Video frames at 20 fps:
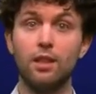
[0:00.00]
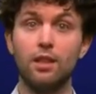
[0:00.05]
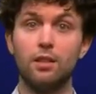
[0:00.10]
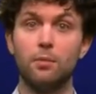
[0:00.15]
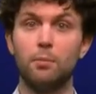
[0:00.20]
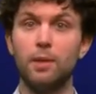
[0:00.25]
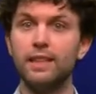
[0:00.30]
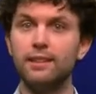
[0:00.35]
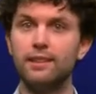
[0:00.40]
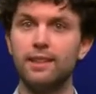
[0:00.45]
The
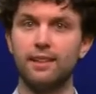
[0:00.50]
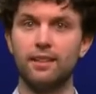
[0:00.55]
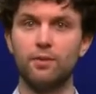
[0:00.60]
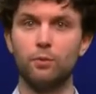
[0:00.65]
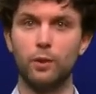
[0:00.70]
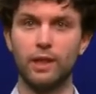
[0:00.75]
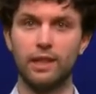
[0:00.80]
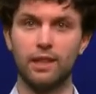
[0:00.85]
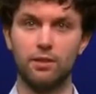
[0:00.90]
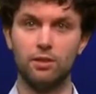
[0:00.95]
best thing
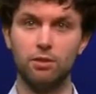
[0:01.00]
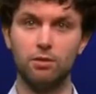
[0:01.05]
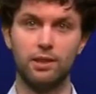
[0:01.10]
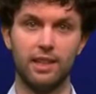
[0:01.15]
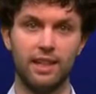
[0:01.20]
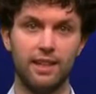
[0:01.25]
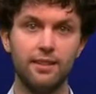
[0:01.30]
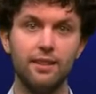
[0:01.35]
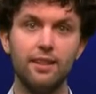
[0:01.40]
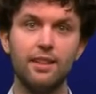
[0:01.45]
we can do
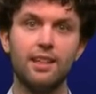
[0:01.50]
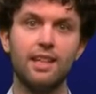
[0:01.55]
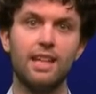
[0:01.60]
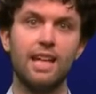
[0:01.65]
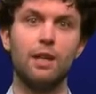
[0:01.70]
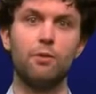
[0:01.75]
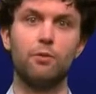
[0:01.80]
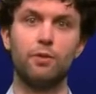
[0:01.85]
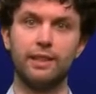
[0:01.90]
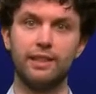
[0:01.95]
then,
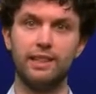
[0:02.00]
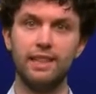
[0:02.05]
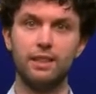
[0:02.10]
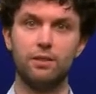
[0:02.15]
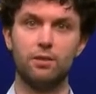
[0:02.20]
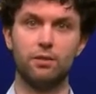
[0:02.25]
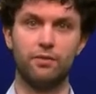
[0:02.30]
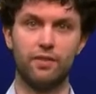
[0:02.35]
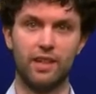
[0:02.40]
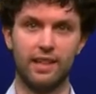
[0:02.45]
if we need
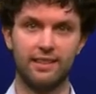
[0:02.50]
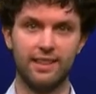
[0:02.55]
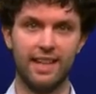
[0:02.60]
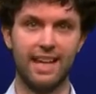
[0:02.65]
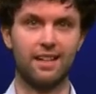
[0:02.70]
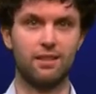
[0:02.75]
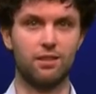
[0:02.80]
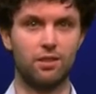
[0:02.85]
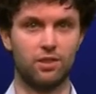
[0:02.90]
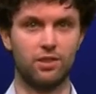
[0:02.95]
to find
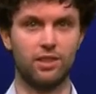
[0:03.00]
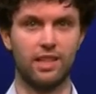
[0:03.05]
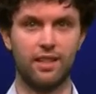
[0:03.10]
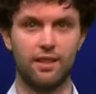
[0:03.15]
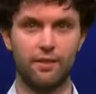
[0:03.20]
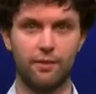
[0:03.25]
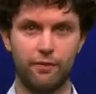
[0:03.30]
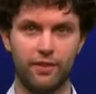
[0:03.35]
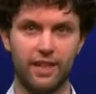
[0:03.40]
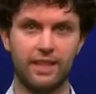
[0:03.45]

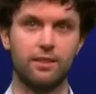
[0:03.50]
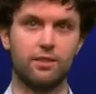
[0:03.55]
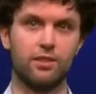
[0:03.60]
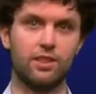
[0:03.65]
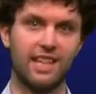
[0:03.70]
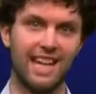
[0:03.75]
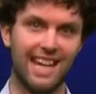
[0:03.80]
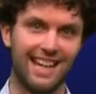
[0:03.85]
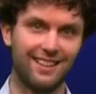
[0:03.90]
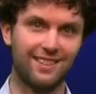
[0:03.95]

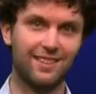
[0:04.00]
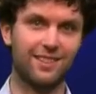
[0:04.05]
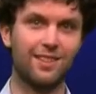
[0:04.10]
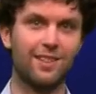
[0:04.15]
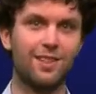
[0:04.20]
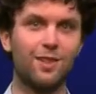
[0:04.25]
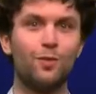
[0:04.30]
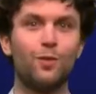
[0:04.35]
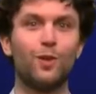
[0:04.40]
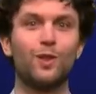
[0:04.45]
vectors x
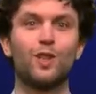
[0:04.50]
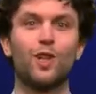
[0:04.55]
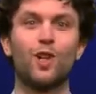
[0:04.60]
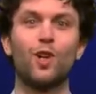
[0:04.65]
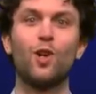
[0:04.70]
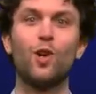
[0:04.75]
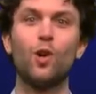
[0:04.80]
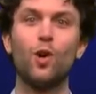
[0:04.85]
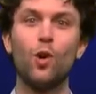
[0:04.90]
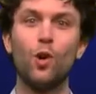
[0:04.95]
which are
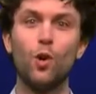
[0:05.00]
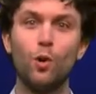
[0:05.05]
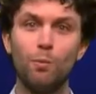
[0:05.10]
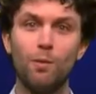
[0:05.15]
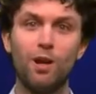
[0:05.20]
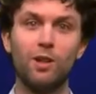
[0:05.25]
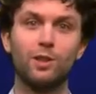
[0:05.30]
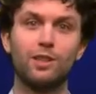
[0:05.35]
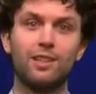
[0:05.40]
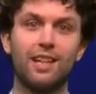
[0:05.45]

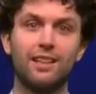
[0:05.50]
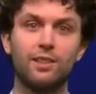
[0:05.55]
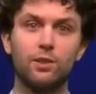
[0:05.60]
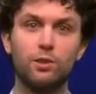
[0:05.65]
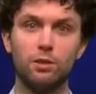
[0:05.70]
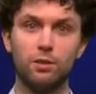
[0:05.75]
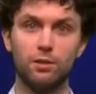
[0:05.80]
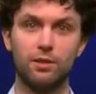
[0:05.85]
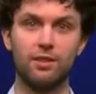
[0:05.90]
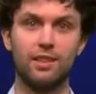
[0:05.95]
almost as
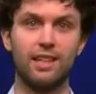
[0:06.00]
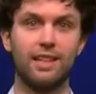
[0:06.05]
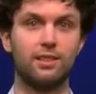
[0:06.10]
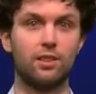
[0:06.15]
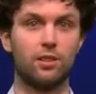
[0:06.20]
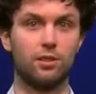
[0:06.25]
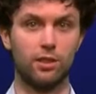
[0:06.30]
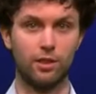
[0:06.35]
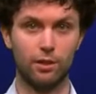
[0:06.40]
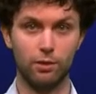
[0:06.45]
good as
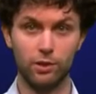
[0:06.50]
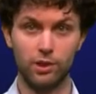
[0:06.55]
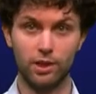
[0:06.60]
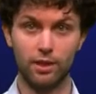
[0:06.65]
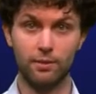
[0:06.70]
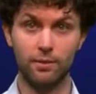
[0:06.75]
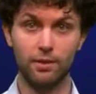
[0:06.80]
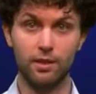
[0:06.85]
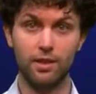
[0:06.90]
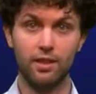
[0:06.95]
a
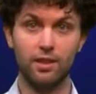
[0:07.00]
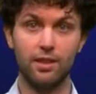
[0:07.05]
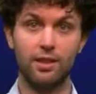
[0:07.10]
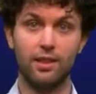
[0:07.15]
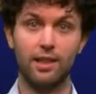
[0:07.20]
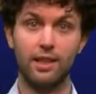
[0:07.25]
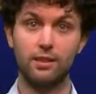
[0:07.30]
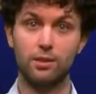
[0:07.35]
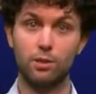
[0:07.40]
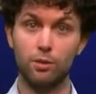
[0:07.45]
solution,
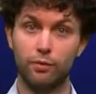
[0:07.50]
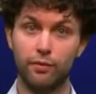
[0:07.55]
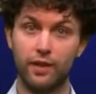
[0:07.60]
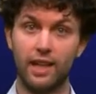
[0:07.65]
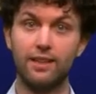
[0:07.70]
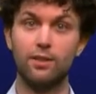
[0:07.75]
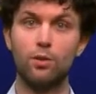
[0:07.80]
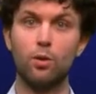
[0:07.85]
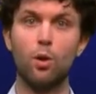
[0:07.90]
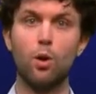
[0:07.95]
is to
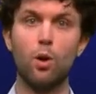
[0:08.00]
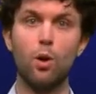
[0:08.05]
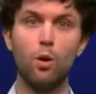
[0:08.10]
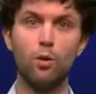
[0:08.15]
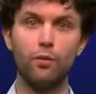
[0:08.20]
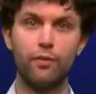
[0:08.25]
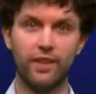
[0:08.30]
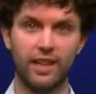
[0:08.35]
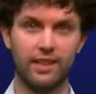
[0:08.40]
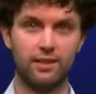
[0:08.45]
find
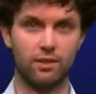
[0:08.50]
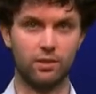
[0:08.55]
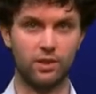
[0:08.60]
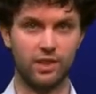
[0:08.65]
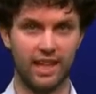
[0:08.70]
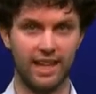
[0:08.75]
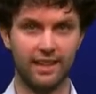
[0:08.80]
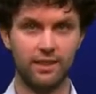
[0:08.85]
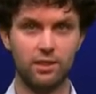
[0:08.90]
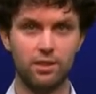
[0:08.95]
all vectors
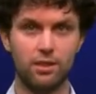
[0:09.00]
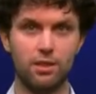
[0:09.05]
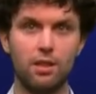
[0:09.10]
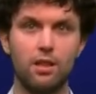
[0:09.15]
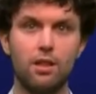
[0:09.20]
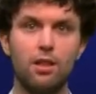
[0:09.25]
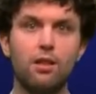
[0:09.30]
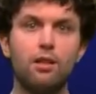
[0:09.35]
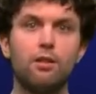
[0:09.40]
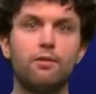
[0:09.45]
x
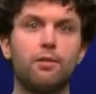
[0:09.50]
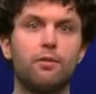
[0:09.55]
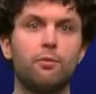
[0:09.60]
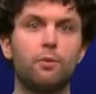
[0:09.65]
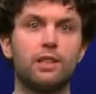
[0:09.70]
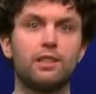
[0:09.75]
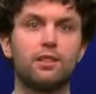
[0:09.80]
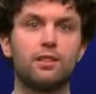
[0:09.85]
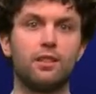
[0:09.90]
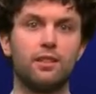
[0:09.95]
for
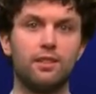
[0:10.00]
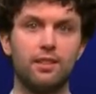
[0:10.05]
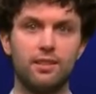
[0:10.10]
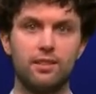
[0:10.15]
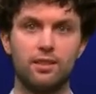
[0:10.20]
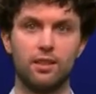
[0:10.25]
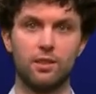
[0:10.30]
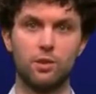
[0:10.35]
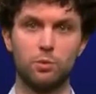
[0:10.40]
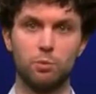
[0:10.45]
which the
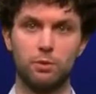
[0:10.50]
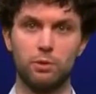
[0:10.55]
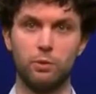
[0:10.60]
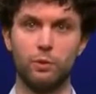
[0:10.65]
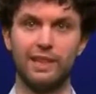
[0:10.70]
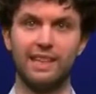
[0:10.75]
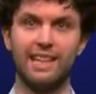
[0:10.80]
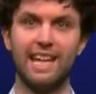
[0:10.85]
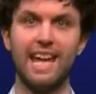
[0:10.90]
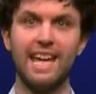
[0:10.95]
distance
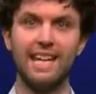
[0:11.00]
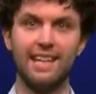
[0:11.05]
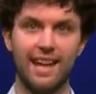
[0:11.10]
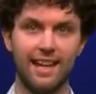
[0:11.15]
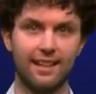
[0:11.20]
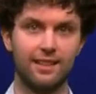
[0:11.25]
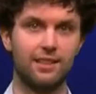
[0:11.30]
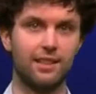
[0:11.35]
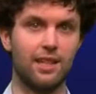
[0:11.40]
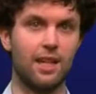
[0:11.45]
between
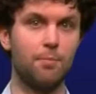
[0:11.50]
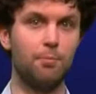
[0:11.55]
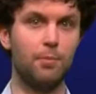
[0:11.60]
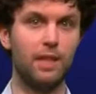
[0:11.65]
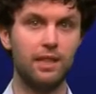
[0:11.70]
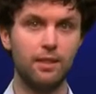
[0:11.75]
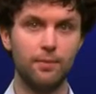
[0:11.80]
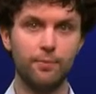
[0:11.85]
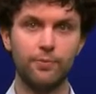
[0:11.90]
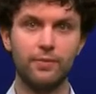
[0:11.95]
Ax and
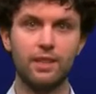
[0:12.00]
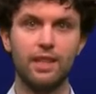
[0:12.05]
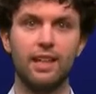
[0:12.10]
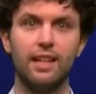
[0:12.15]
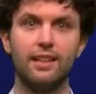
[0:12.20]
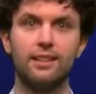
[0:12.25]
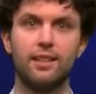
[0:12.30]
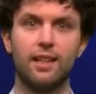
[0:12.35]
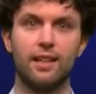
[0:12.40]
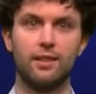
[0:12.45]
B
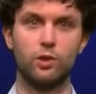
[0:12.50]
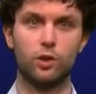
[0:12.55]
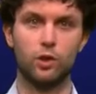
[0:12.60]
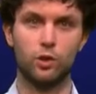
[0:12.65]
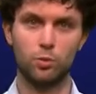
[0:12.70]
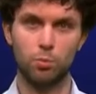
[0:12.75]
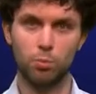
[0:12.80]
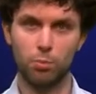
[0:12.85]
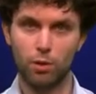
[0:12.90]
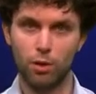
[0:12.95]
is as
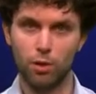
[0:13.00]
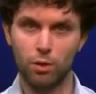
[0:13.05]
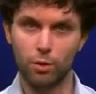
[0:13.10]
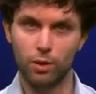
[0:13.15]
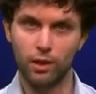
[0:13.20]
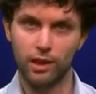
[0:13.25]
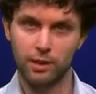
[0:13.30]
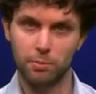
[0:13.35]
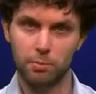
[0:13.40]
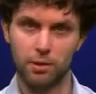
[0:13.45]

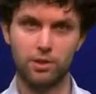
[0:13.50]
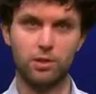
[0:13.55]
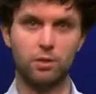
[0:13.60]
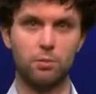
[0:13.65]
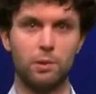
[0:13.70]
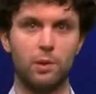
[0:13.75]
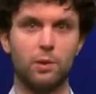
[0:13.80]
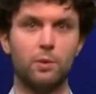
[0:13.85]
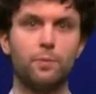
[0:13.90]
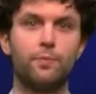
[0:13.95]
small as
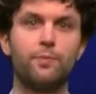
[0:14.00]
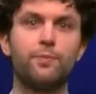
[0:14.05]
possible.